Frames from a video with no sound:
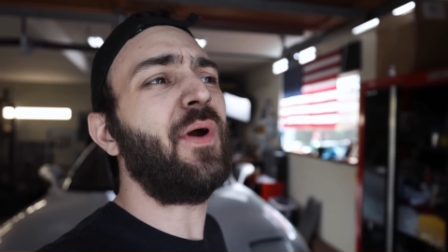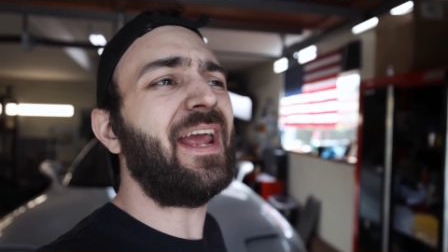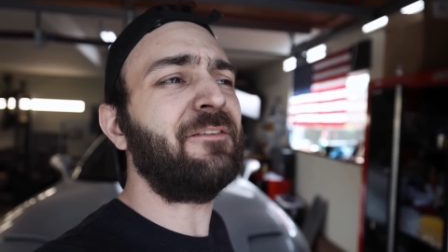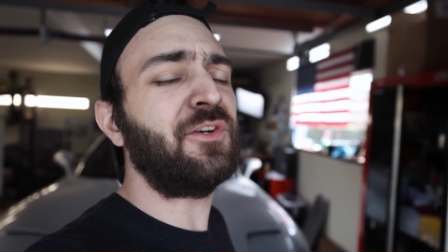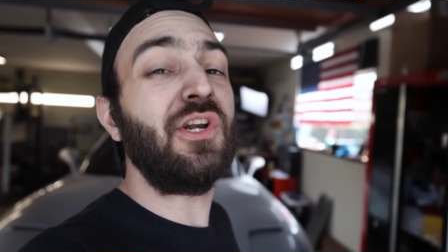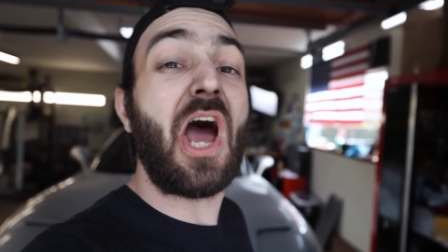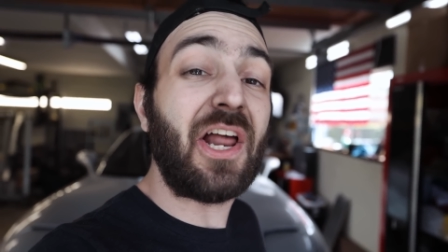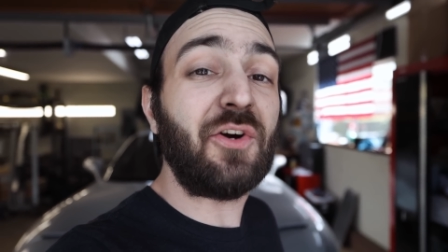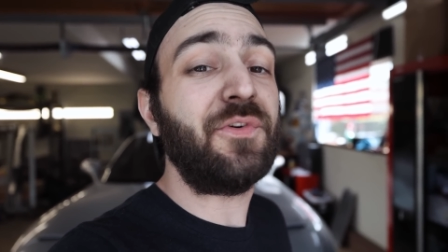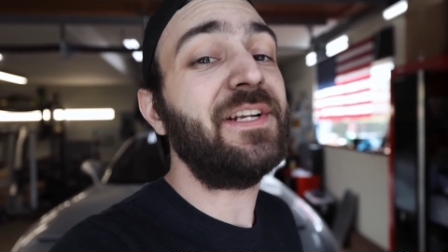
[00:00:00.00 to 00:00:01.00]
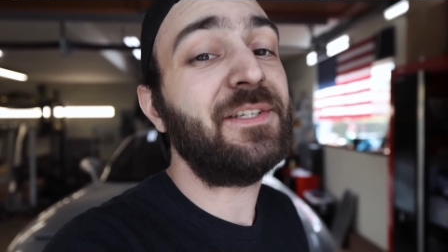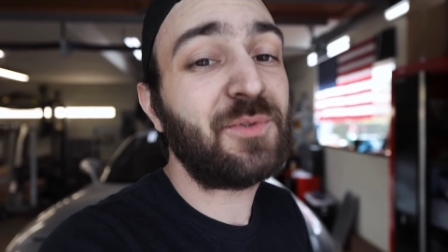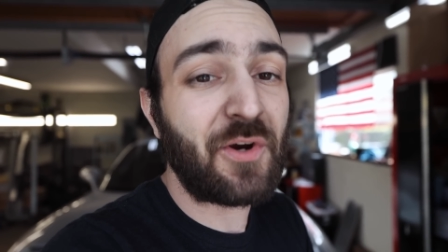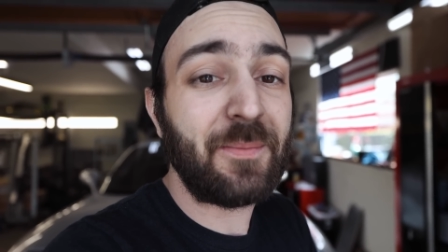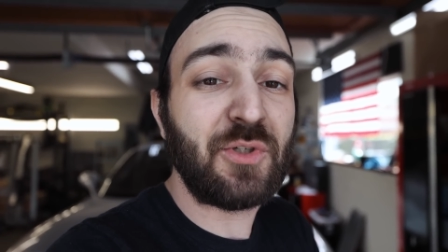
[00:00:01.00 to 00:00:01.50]
And if you're not already
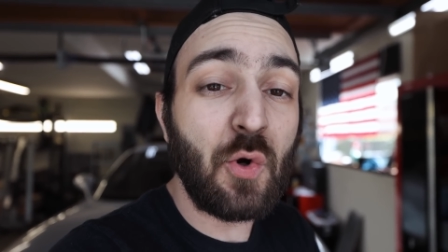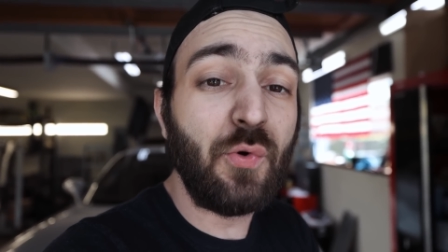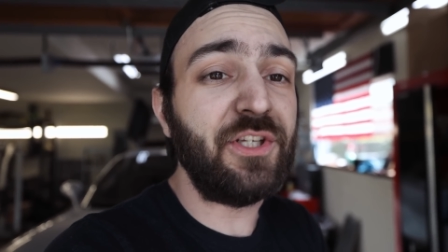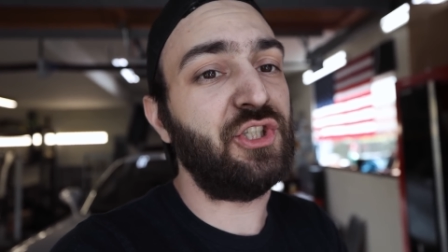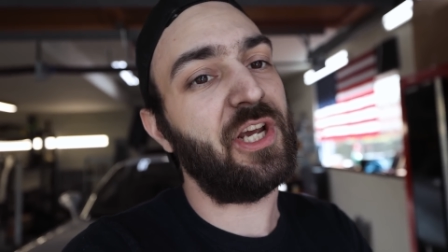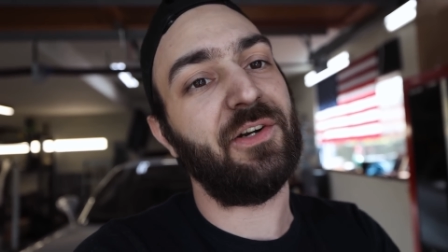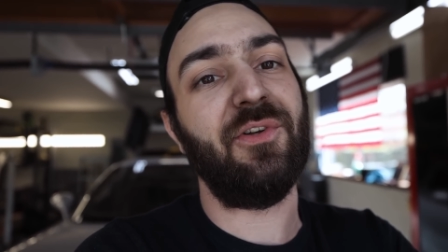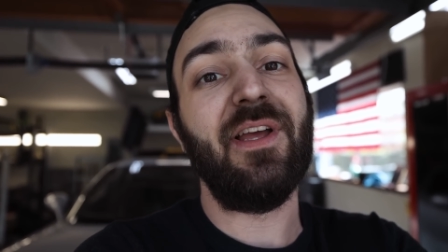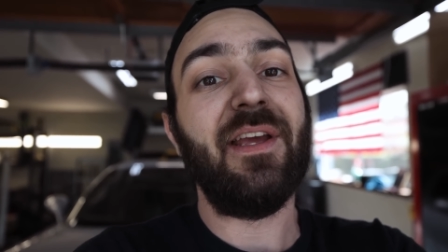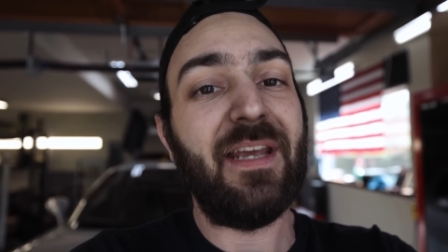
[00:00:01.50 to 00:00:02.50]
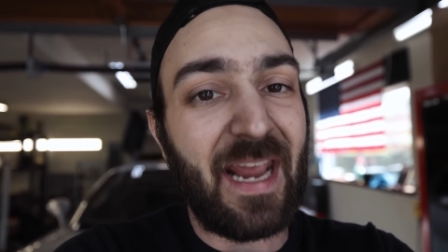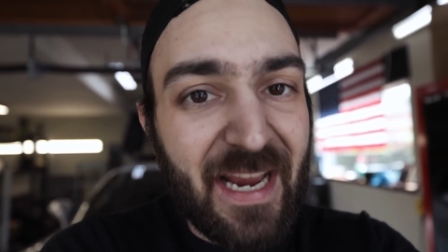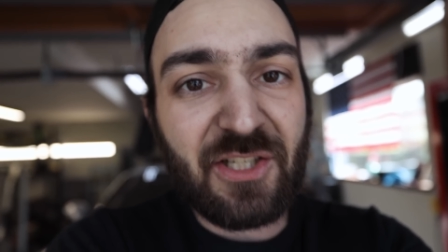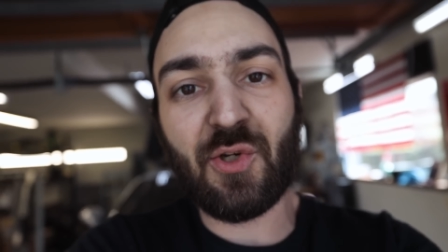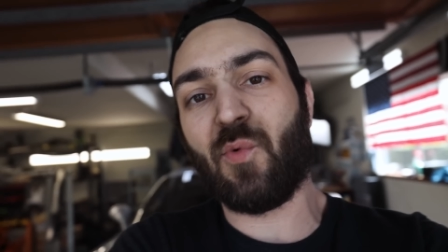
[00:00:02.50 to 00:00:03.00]
subscribed to the channel
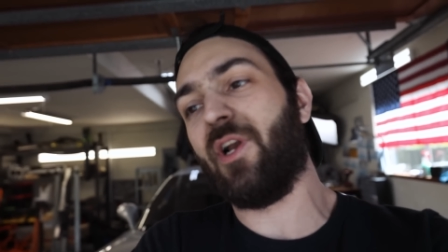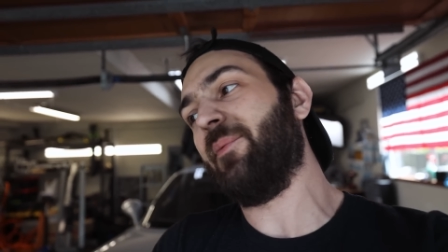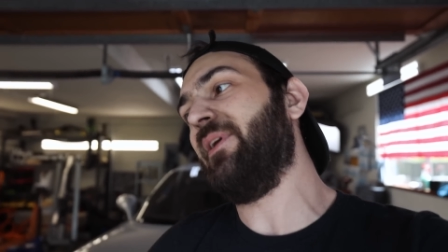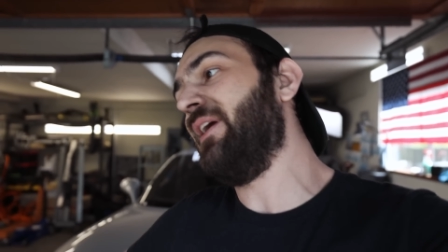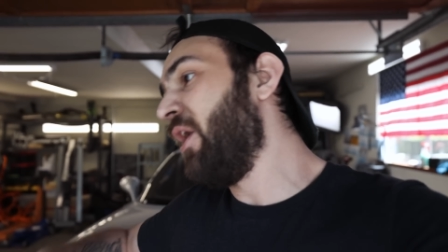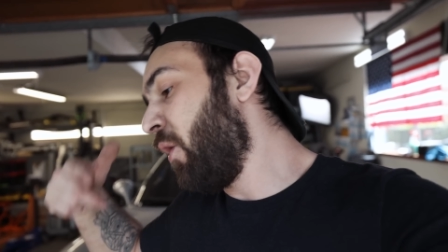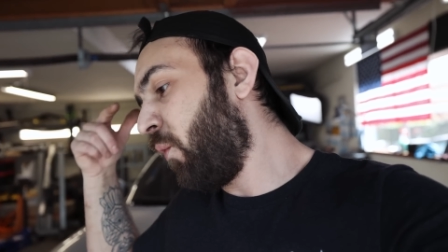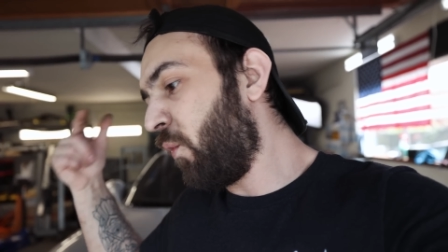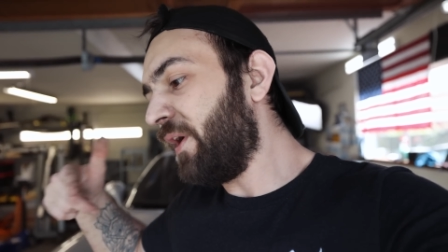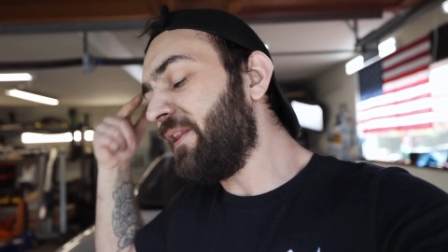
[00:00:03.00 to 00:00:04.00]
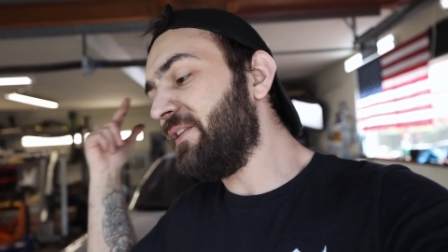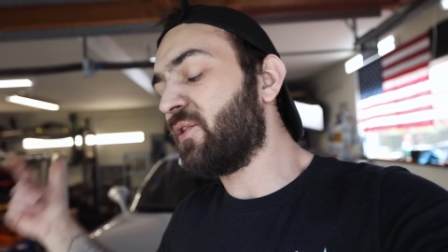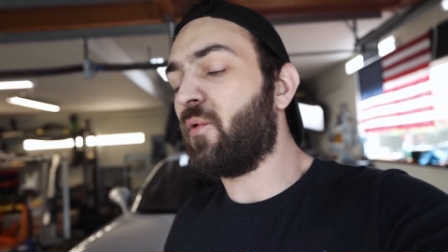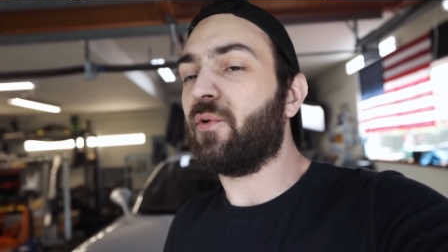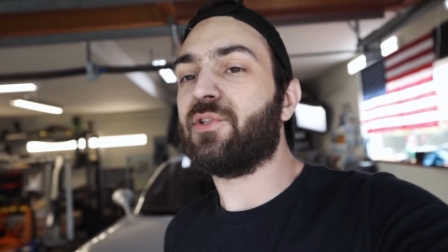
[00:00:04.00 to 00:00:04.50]
and you want to be, one of these
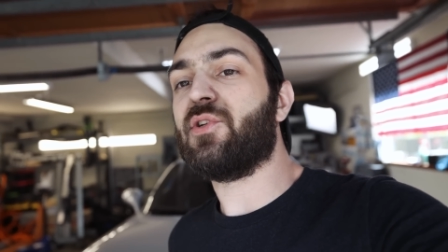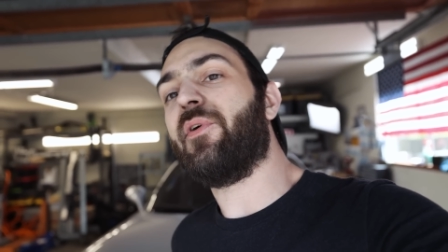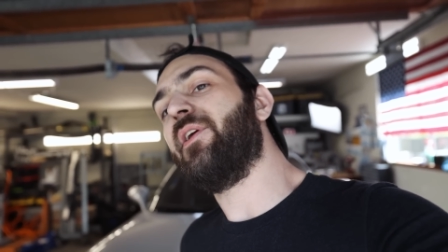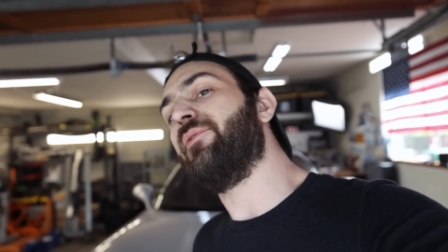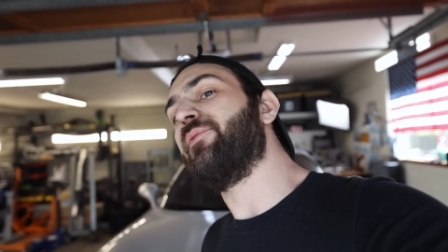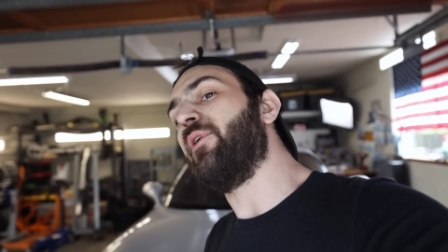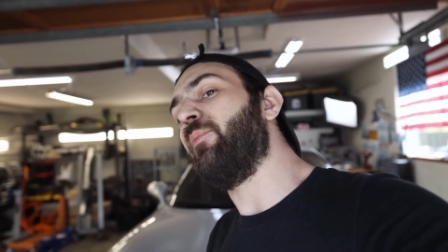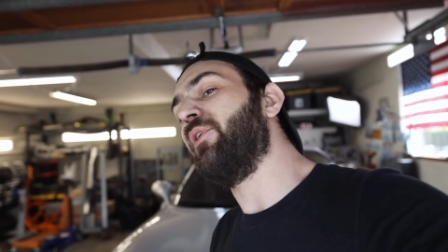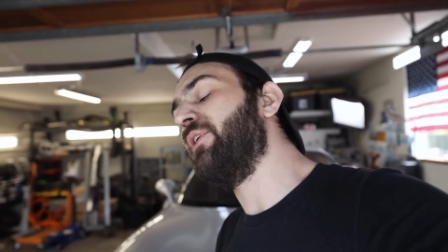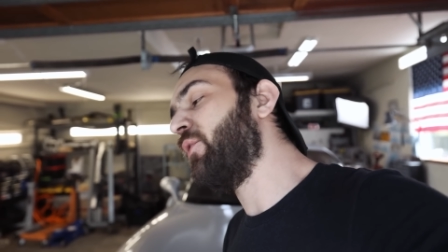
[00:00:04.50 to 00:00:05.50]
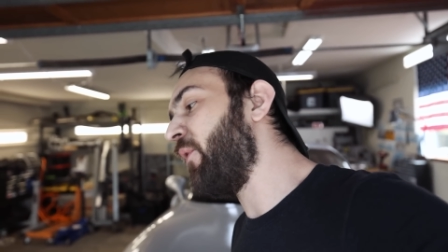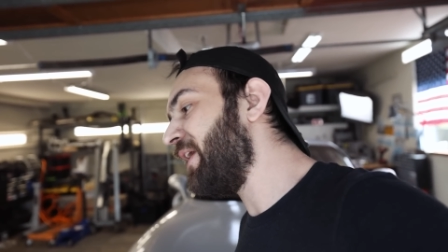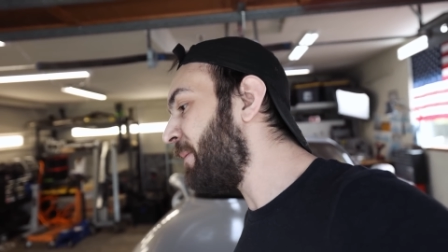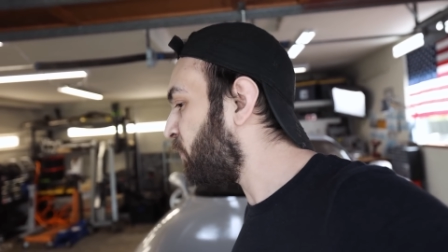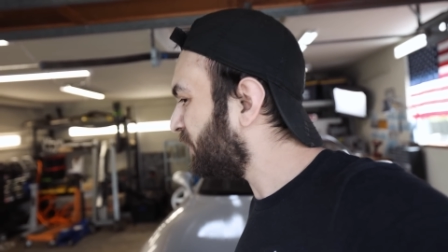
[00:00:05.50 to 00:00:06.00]
corners, no idea which one I'll put it in quite
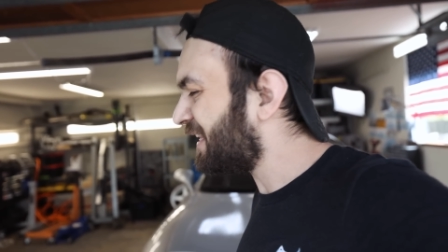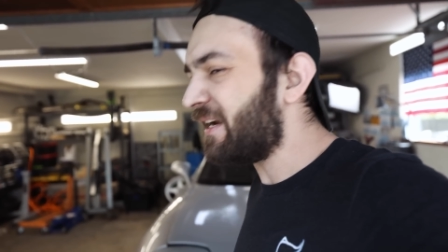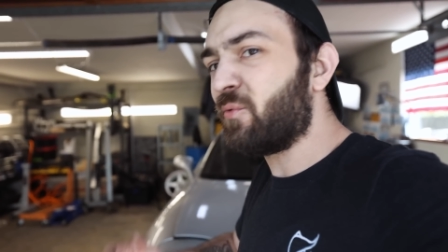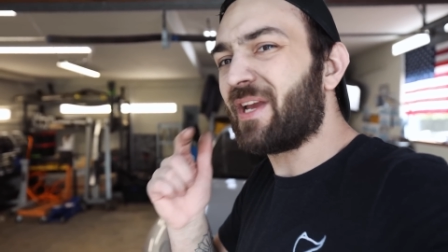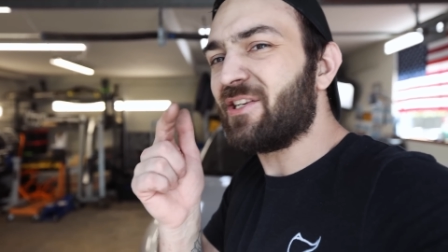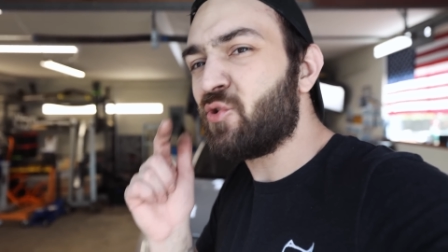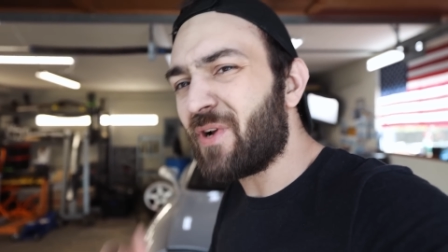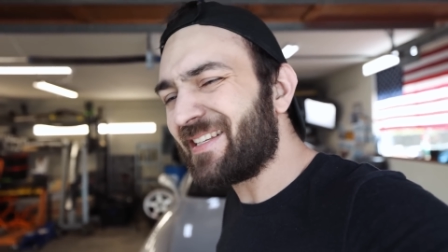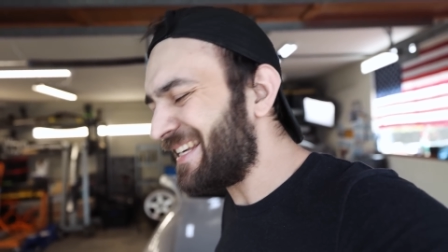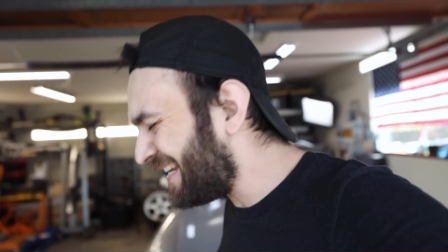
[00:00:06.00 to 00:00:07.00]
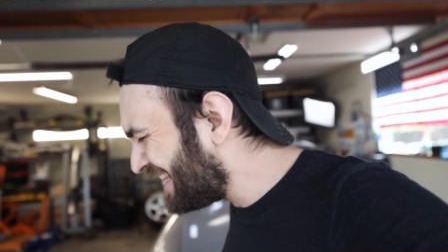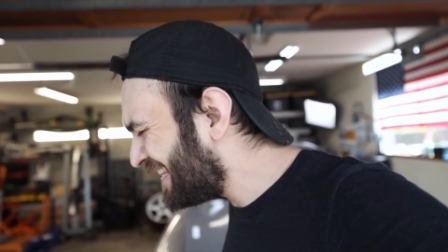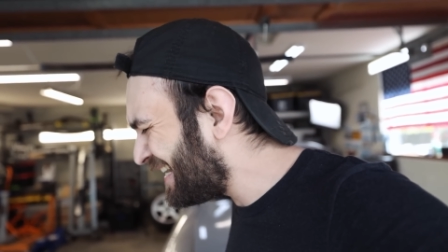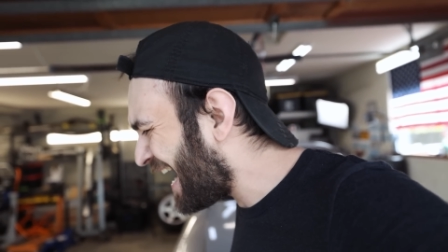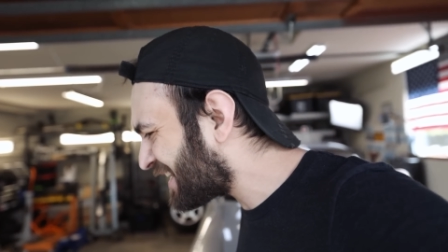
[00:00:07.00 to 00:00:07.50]
yet, but with that, I will catch you guys in
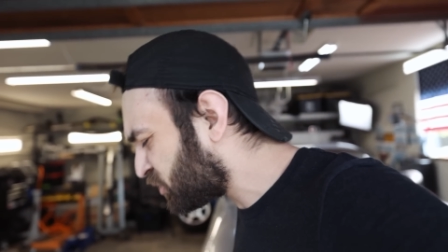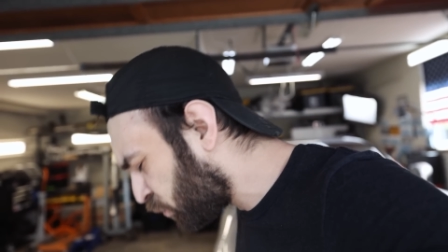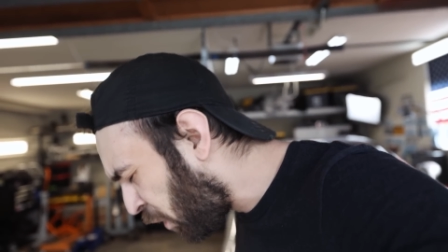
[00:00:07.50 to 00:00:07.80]
the next